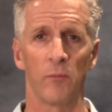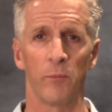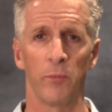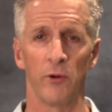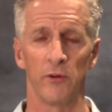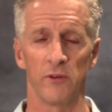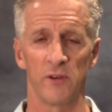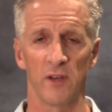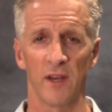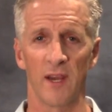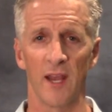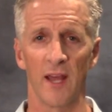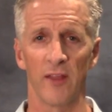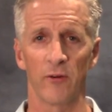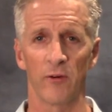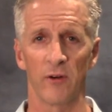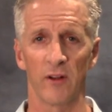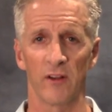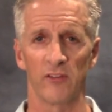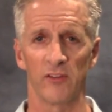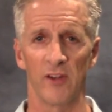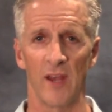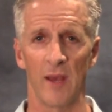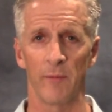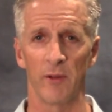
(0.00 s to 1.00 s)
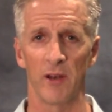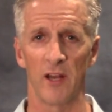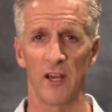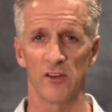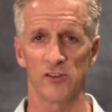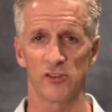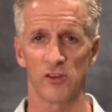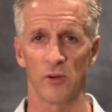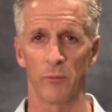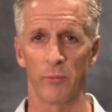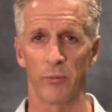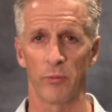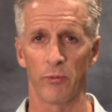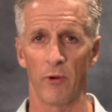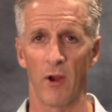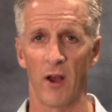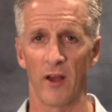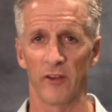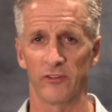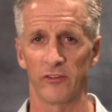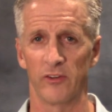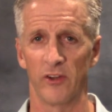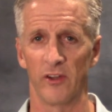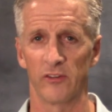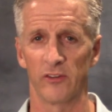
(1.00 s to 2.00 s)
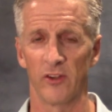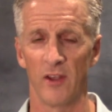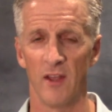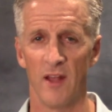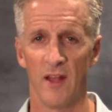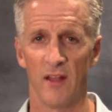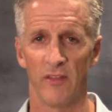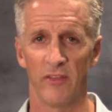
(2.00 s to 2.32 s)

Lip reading: put together an examination process